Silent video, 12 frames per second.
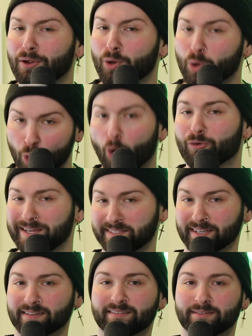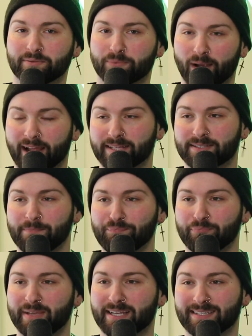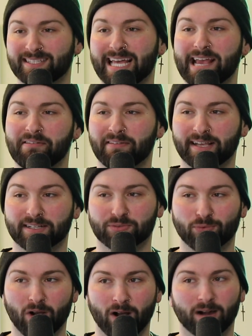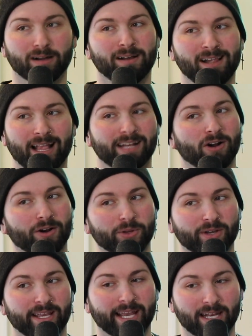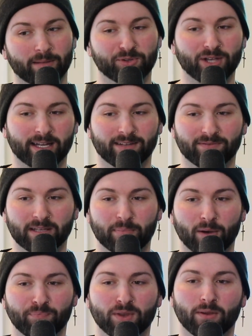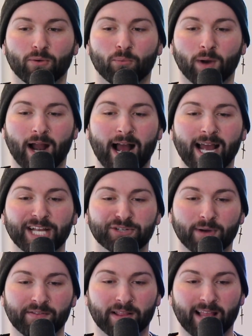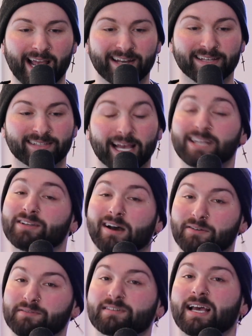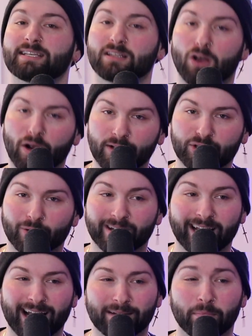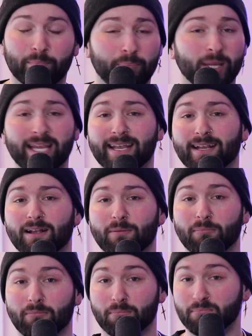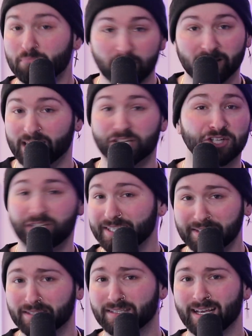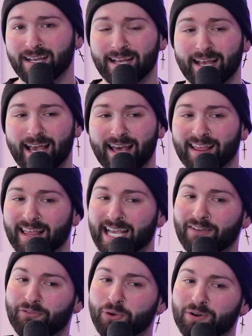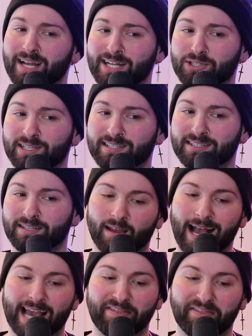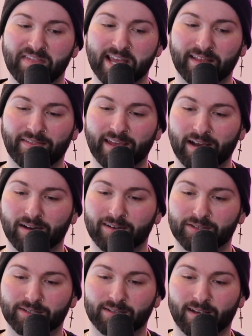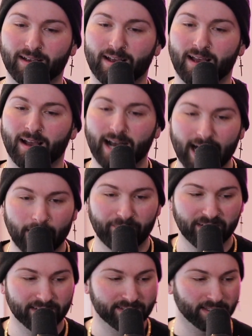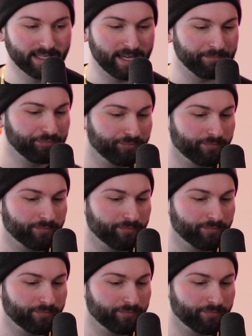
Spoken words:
no reason, right? Because they think it's wrong and aren't looking at it objectively. But where I draw the line is I don't. As long as you're not being malicious, like if you're not just, I think there's obviously,